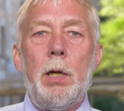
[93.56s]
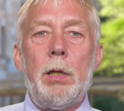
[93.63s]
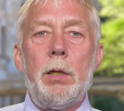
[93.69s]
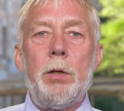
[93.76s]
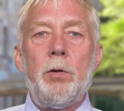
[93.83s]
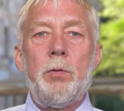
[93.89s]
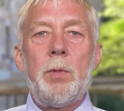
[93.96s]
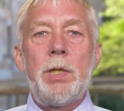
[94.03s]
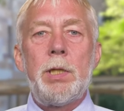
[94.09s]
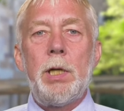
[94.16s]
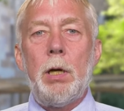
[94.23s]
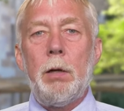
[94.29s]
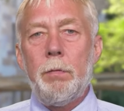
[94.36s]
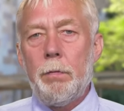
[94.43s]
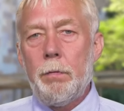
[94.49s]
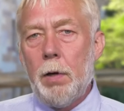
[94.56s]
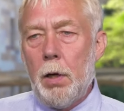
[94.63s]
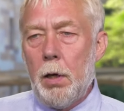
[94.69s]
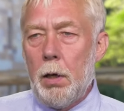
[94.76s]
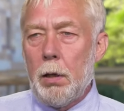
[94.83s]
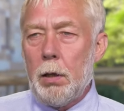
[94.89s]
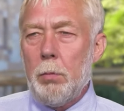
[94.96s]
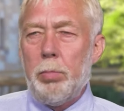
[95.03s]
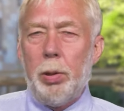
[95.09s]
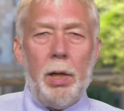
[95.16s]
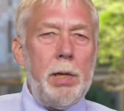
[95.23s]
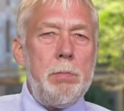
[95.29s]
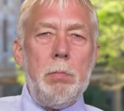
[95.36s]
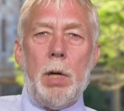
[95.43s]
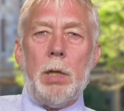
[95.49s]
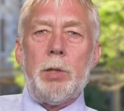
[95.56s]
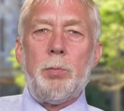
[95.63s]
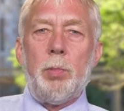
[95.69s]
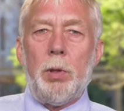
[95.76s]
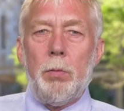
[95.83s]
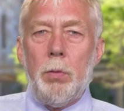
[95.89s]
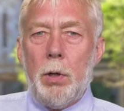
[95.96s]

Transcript: The human self can play multiple